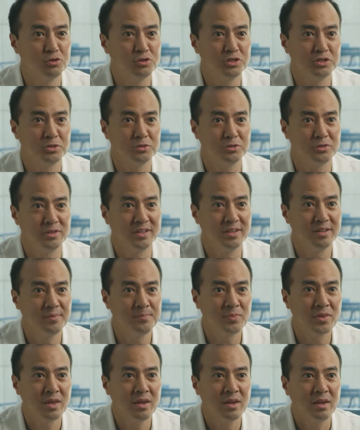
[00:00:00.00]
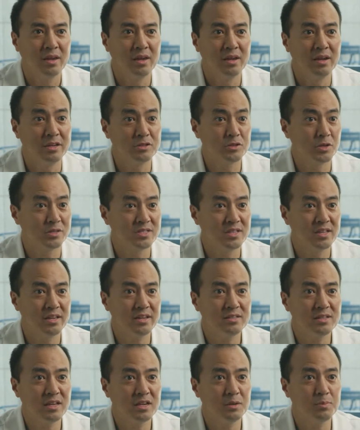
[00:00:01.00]
children. And as I was
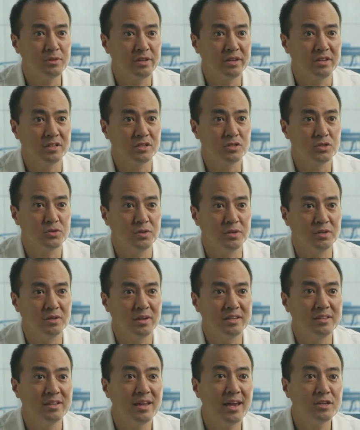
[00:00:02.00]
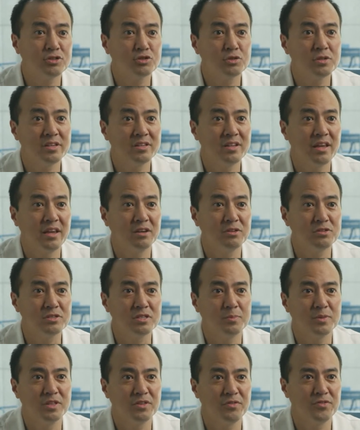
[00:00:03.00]
laying down planting soil, I naturally inhaled
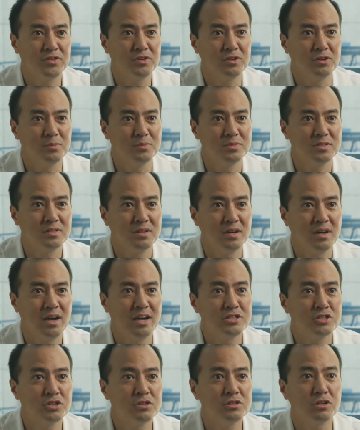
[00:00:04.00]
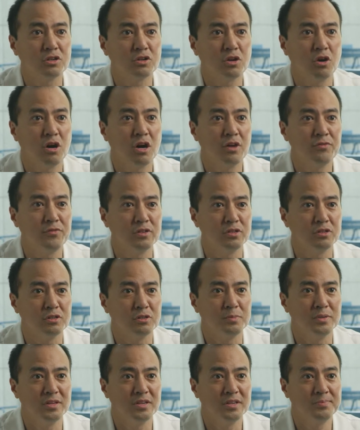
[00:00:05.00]
some of the fumes. I started to cough a
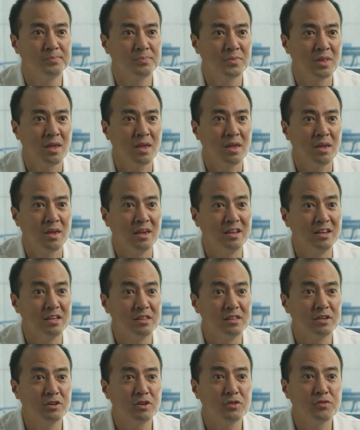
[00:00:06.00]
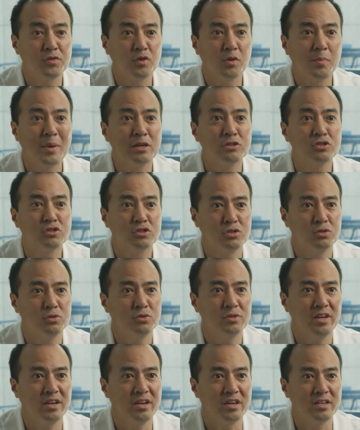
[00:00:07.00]
little bit, and it lingered for about
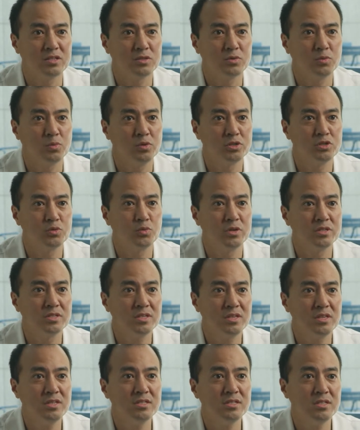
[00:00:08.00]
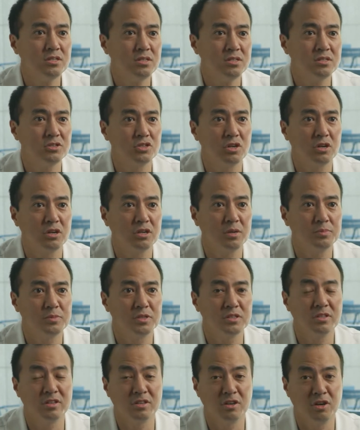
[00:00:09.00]
2 days, which was easy to chalk up
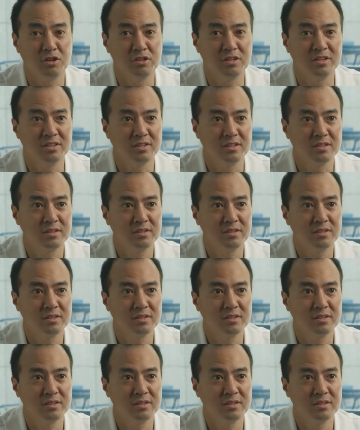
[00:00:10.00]
to the gardening.